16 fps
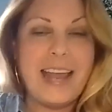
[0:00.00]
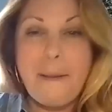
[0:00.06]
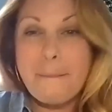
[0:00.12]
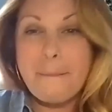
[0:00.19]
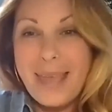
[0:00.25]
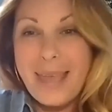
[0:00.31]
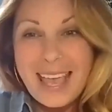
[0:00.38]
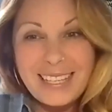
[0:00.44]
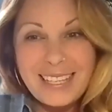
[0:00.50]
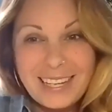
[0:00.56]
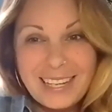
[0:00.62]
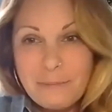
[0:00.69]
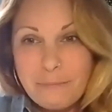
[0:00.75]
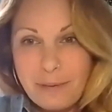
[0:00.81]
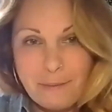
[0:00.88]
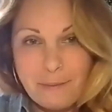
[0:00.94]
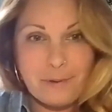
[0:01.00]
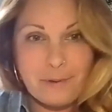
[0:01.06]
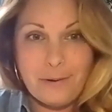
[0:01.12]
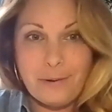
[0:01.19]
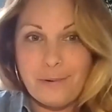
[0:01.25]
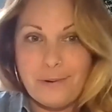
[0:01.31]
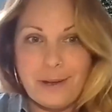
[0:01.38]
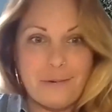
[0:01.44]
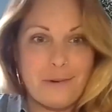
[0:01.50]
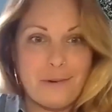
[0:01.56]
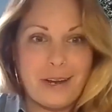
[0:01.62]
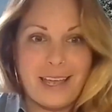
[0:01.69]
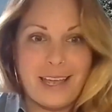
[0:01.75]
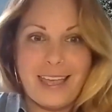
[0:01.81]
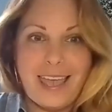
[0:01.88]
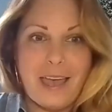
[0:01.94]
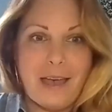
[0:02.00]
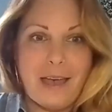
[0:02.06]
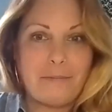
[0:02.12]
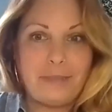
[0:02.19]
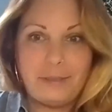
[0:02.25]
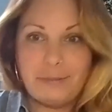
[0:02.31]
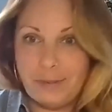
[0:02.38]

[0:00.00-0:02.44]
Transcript: amazing people who want to work at camps,